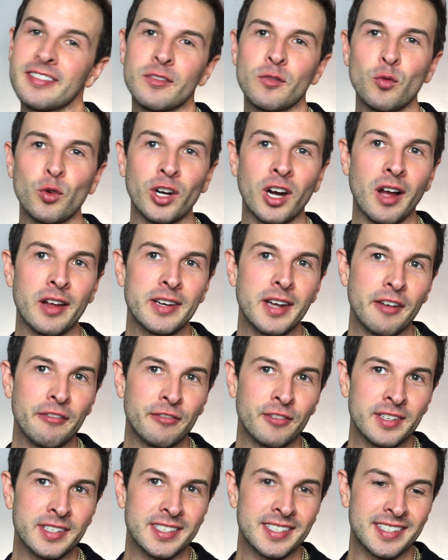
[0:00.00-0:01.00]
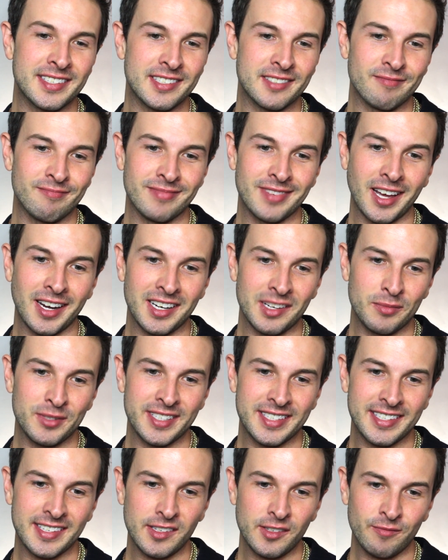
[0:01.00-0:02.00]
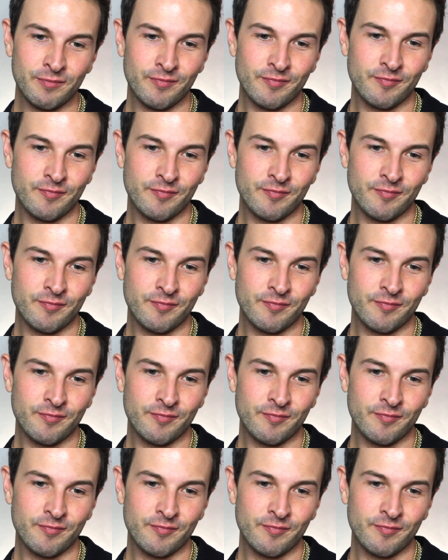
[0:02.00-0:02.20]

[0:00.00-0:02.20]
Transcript: We're on Netflix, not ABC.